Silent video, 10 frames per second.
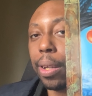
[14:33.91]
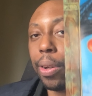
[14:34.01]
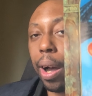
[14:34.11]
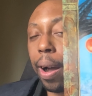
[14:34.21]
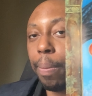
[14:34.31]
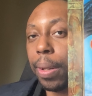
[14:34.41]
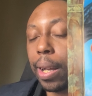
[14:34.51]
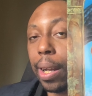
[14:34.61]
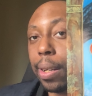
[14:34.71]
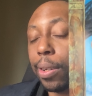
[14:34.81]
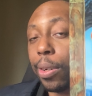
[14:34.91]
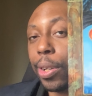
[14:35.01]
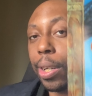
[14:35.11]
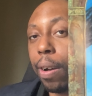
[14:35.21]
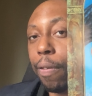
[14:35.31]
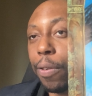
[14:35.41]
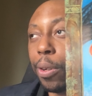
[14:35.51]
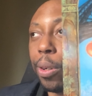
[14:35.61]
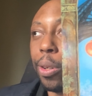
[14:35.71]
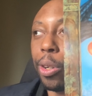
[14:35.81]
You're obligating yourself.
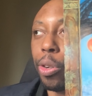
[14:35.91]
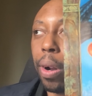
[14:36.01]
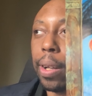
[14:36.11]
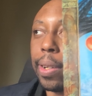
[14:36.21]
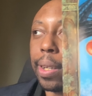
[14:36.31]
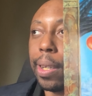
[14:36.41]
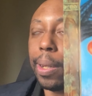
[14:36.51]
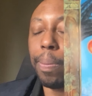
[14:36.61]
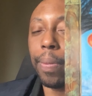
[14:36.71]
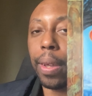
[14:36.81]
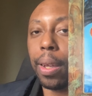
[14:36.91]
You're you're trying to keep